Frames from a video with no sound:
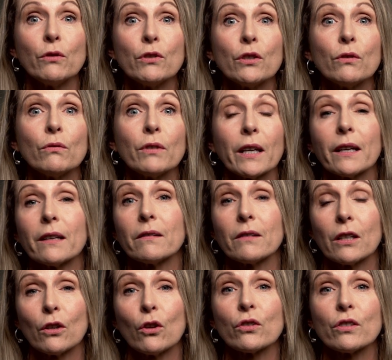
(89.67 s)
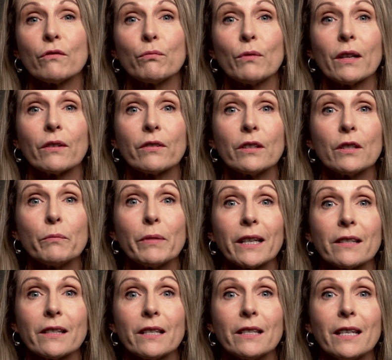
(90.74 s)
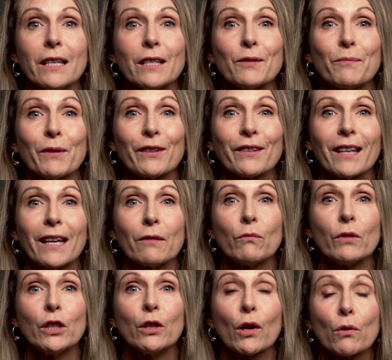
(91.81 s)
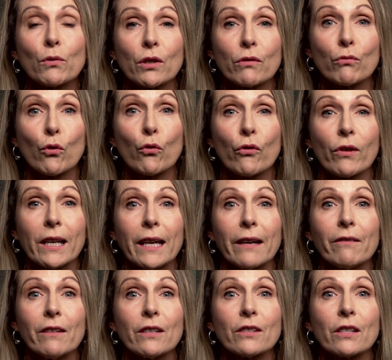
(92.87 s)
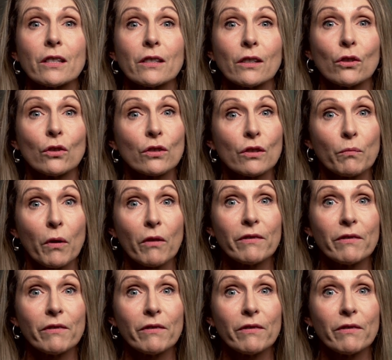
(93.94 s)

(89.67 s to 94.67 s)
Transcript: You do get a lot of wealth in the big cities, but then when you go to rural areas, there's a lot of